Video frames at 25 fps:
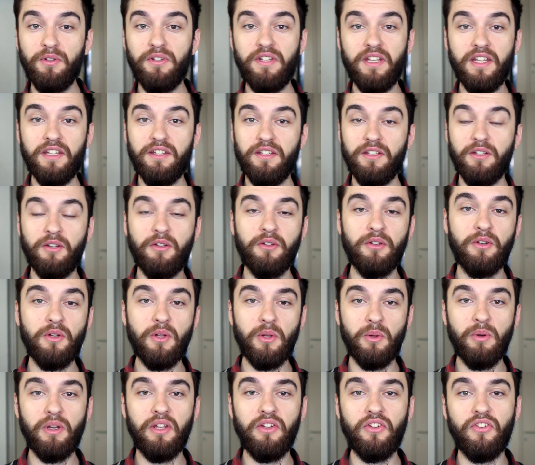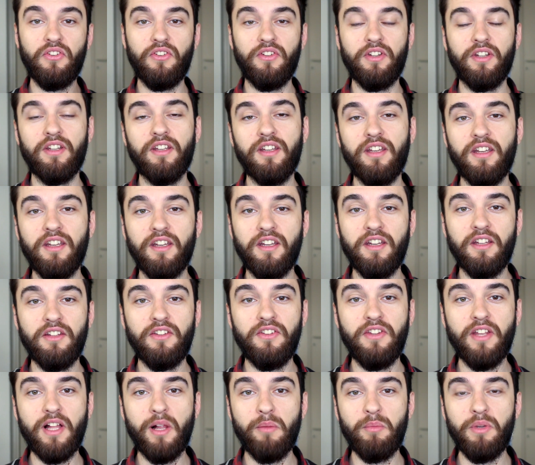did, you can always
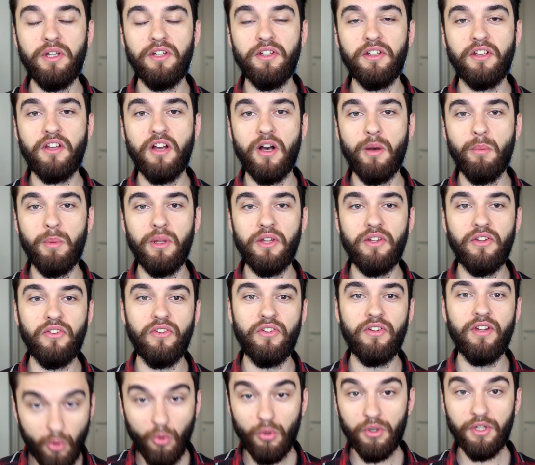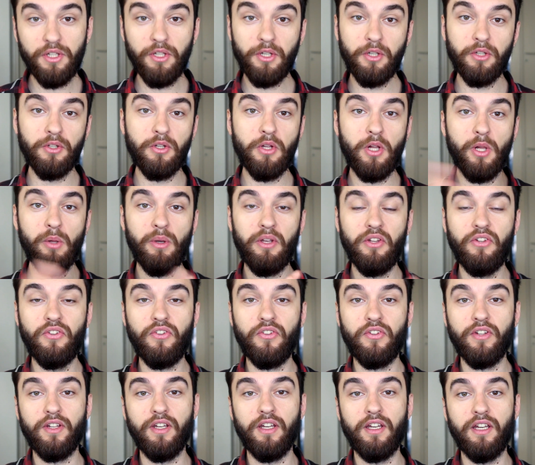tell me in the comments, or you can
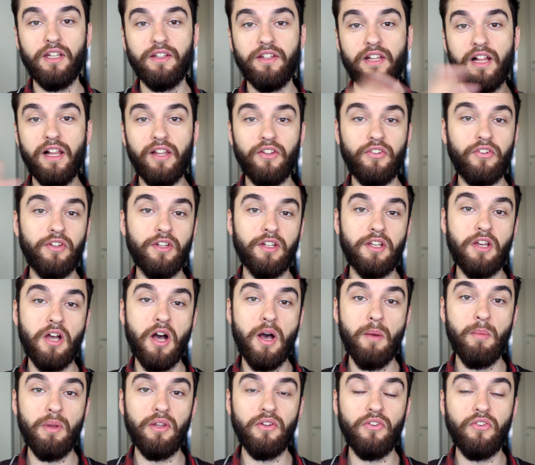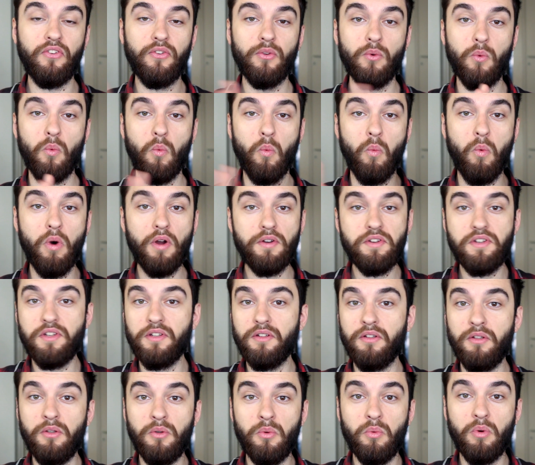always tell us in the comments what
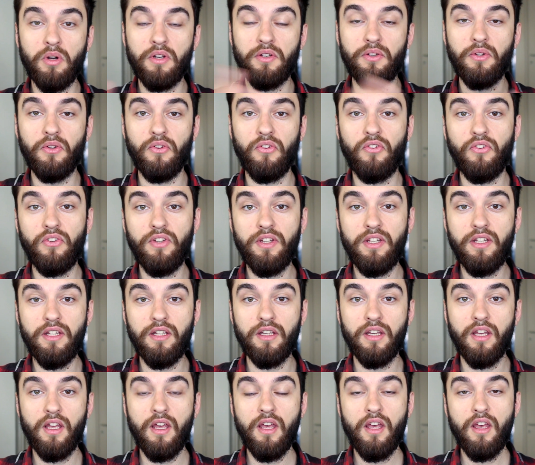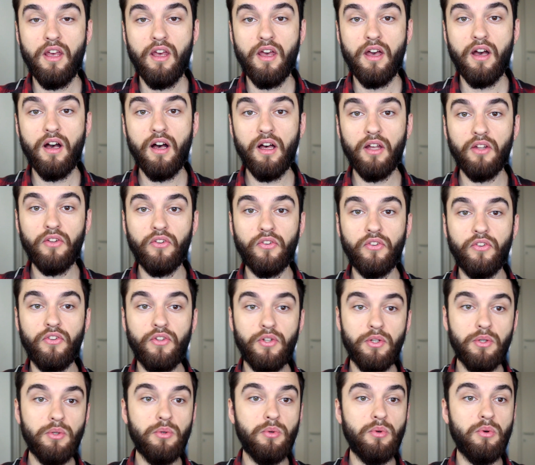you want to see us
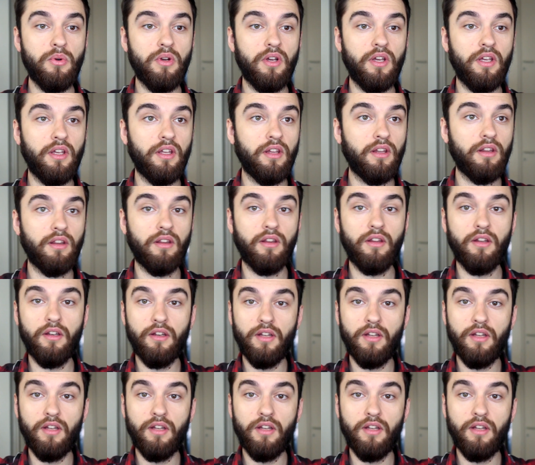do in the